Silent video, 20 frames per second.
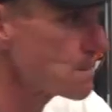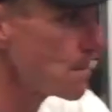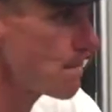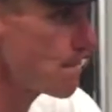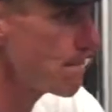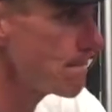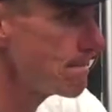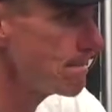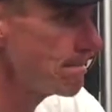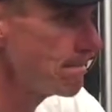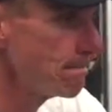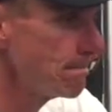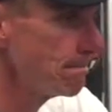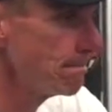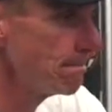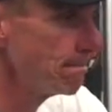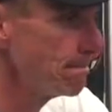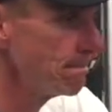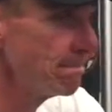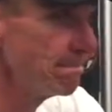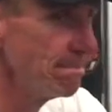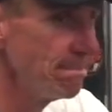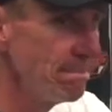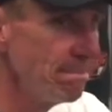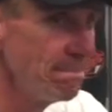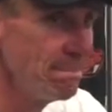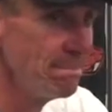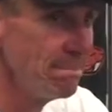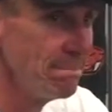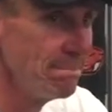Does it help to win in
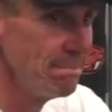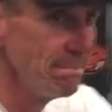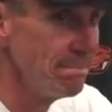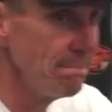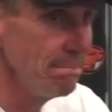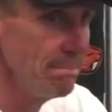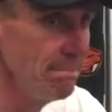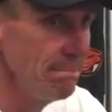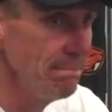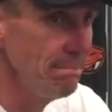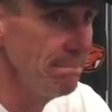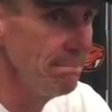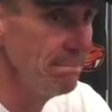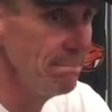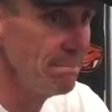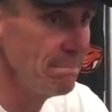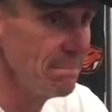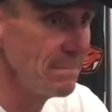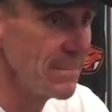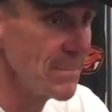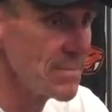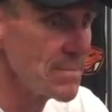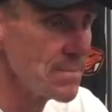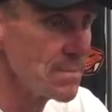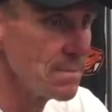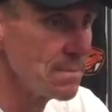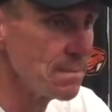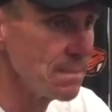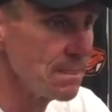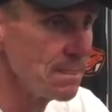that fashion where
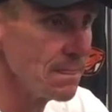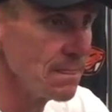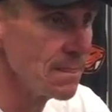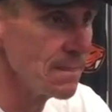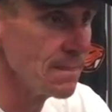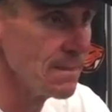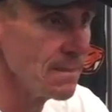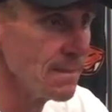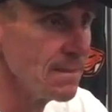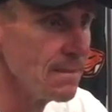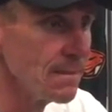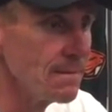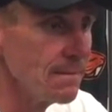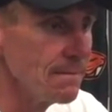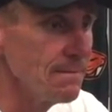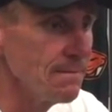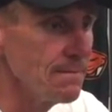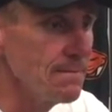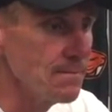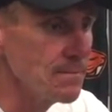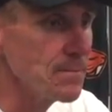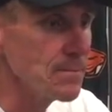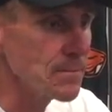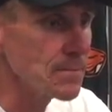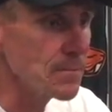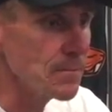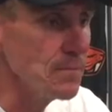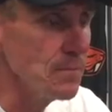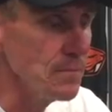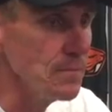you squandered a pretty big
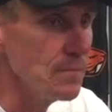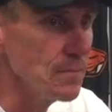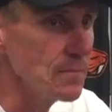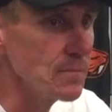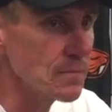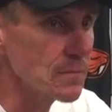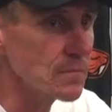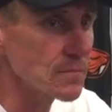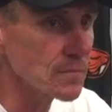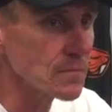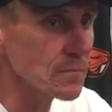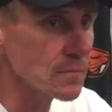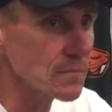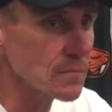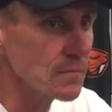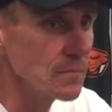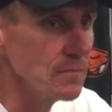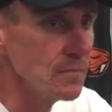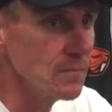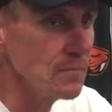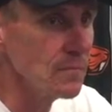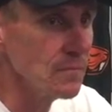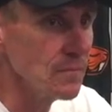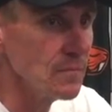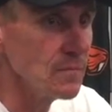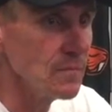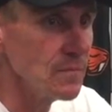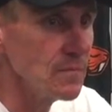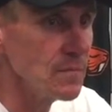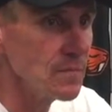lead and then all
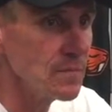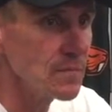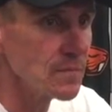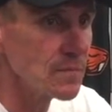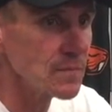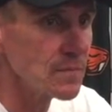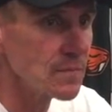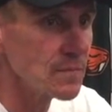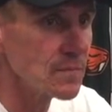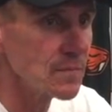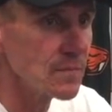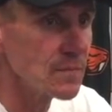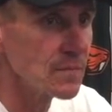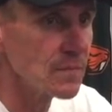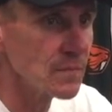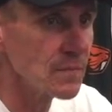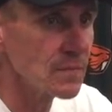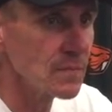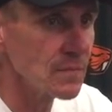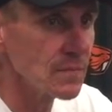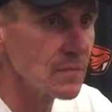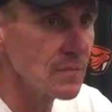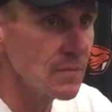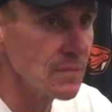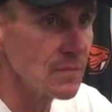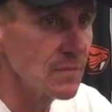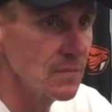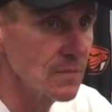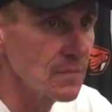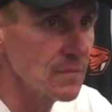momentum seemed to be count in
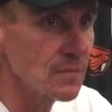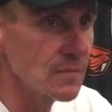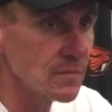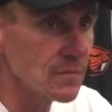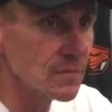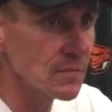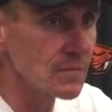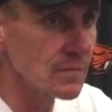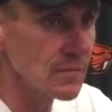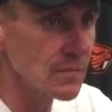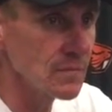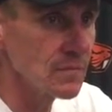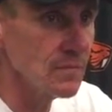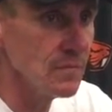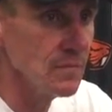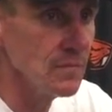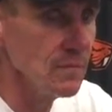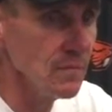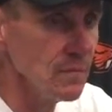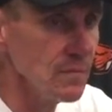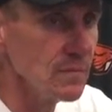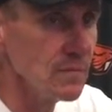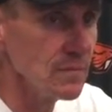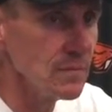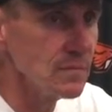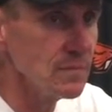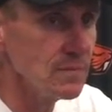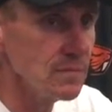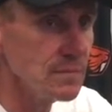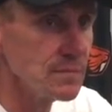overtime Defense stop and to
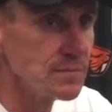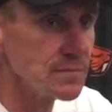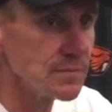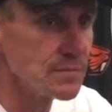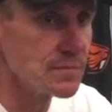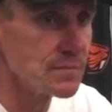win it like